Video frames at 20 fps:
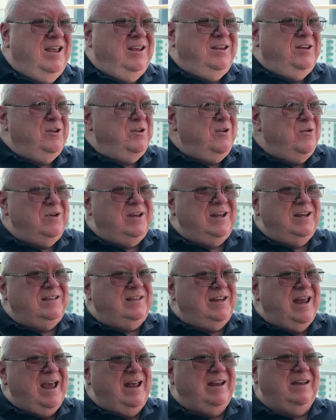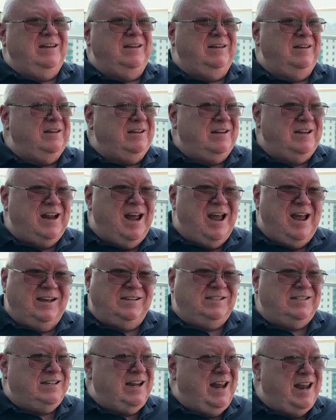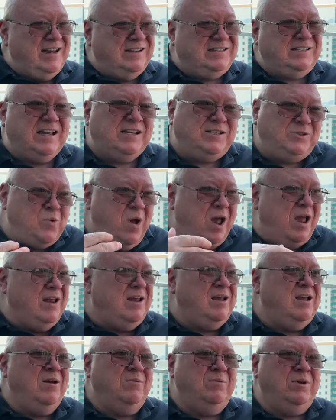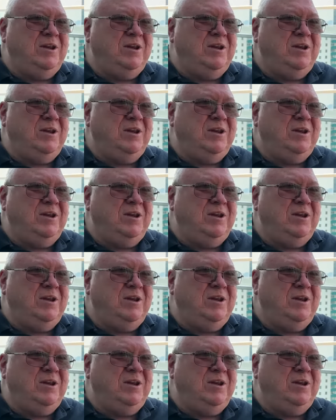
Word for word: You don't get that in the United States. That's why I come